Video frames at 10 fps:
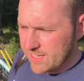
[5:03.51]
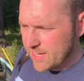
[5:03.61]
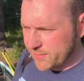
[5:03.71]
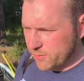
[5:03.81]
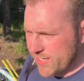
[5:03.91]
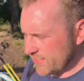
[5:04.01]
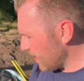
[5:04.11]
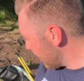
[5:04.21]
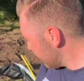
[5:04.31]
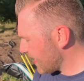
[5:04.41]
Not the greatest
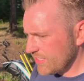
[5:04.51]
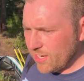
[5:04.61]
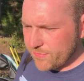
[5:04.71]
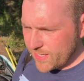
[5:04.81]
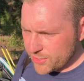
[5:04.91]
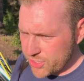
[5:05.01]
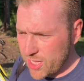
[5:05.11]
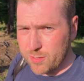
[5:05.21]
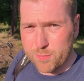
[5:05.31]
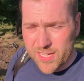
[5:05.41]
contact off that
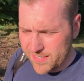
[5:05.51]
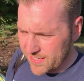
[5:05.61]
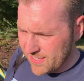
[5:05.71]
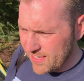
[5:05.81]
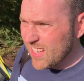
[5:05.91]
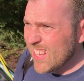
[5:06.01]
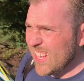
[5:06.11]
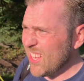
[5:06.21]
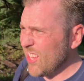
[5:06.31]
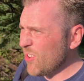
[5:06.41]
junk, but
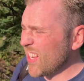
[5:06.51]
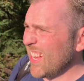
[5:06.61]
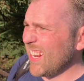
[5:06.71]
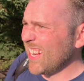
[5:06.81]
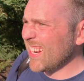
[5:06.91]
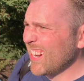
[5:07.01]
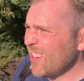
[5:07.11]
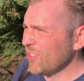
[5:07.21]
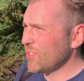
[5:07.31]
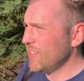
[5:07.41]
you know what? I got it
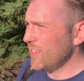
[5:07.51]
out.